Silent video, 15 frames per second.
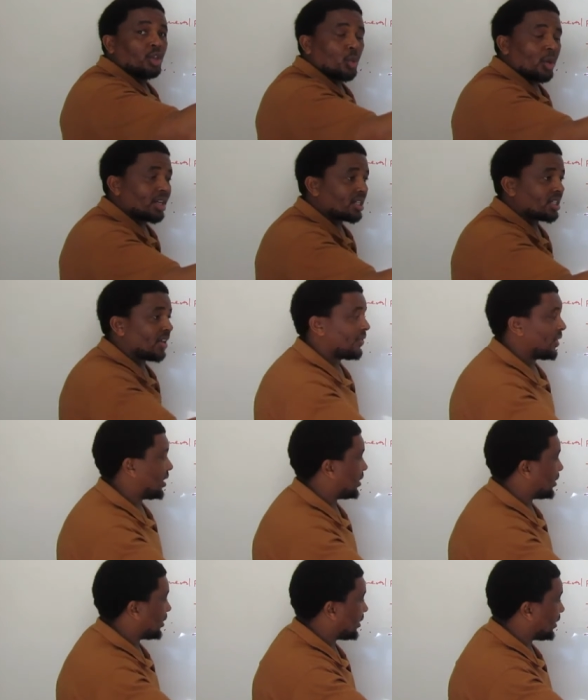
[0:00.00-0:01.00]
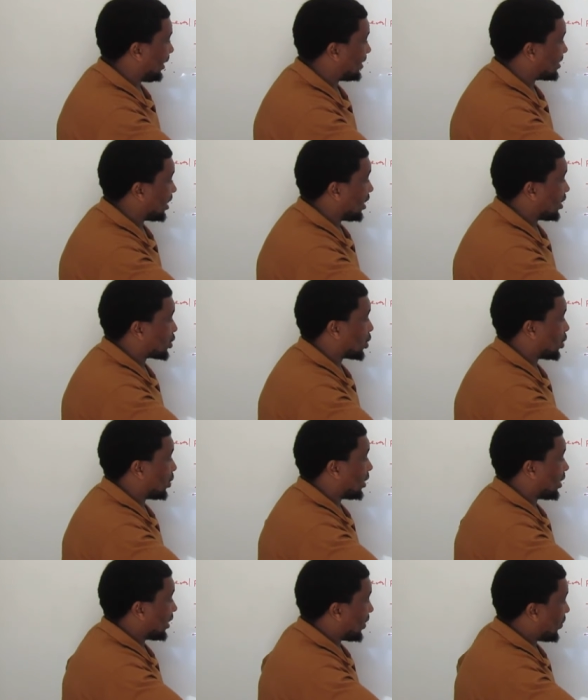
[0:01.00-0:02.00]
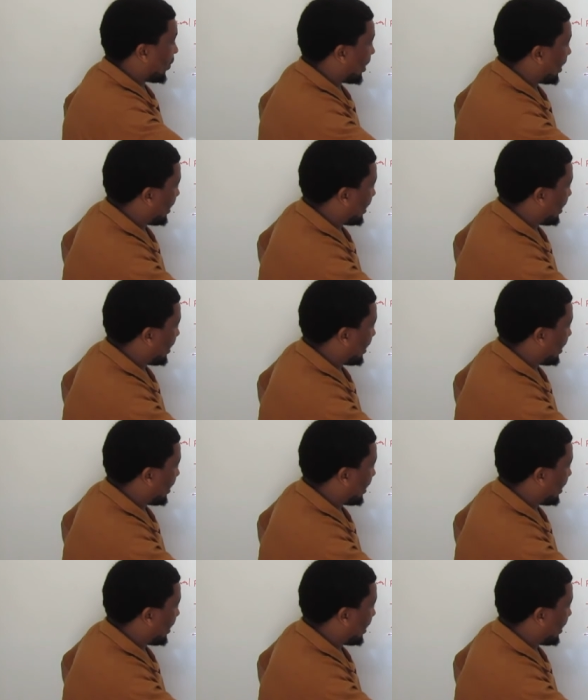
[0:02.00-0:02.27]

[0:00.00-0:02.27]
27, right? So, they